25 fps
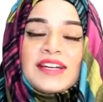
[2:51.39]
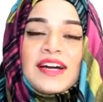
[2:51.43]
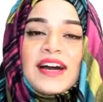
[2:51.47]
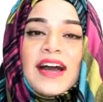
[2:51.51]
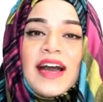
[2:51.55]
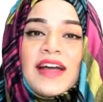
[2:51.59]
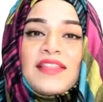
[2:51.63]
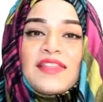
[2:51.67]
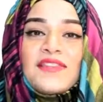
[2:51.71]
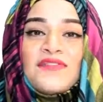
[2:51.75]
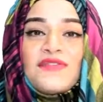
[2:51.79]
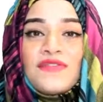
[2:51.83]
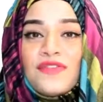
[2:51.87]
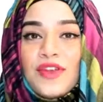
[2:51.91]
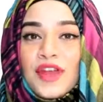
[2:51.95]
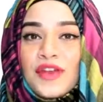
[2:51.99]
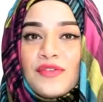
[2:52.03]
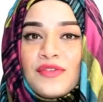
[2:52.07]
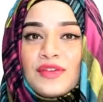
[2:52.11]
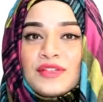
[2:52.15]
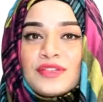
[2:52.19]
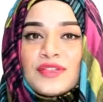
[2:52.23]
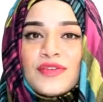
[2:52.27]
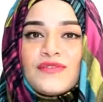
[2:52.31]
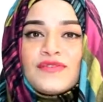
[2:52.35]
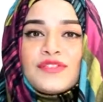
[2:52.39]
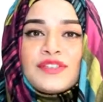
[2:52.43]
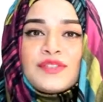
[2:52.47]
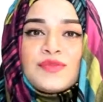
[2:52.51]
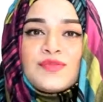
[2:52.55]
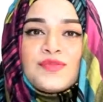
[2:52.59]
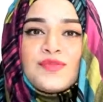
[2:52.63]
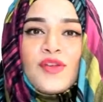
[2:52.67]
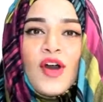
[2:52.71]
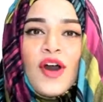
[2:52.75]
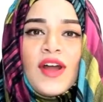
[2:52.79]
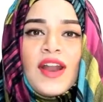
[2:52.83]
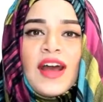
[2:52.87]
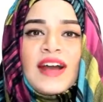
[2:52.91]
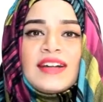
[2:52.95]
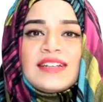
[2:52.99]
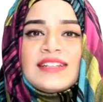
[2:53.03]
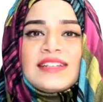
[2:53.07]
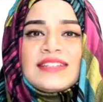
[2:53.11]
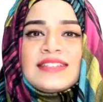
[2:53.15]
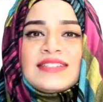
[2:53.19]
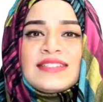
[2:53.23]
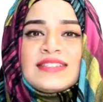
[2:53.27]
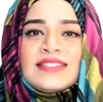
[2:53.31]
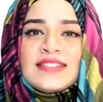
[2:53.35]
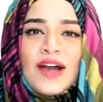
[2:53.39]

and the fragrance of this product is